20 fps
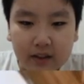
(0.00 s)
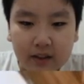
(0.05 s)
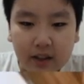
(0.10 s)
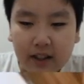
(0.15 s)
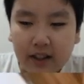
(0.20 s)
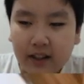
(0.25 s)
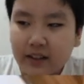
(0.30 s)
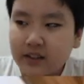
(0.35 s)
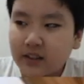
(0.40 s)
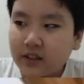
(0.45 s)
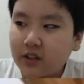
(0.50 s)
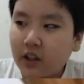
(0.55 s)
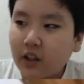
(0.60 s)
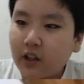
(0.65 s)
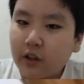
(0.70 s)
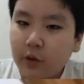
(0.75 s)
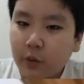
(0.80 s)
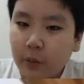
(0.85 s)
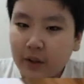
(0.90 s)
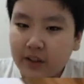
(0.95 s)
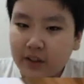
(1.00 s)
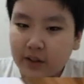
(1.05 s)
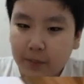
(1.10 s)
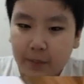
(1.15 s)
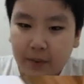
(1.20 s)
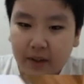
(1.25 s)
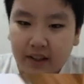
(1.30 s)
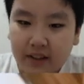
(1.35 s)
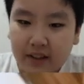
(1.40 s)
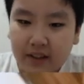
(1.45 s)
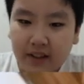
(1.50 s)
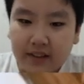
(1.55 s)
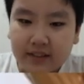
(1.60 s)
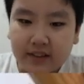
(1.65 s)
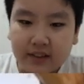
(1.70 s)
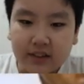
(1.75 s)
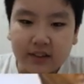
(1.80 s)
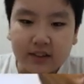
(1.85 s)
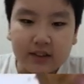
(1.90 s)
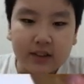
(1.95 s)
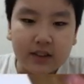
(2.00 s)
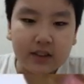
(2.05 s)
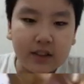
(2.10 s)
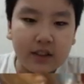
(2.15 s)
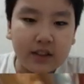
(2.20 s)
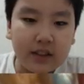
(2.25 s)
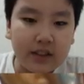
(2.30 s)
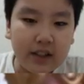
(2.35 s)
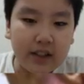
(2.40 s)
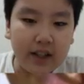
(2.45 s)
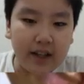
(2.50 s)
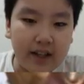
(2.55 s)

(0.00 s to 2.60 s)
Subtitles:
like it's always been. It's in the